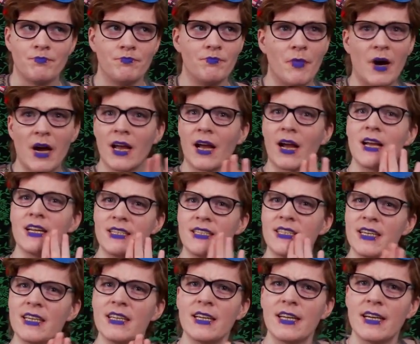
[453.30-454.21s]
my
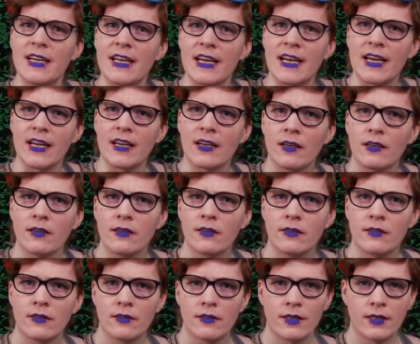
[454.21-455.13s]
identity,
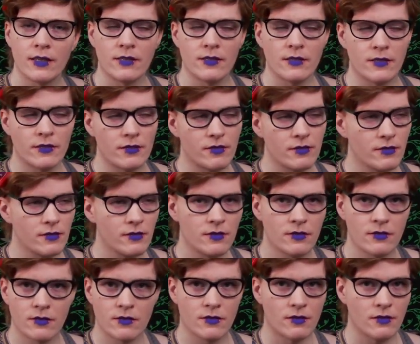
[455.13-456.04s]
and.
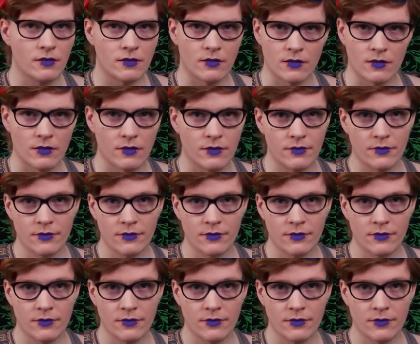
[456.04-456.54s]
Uh,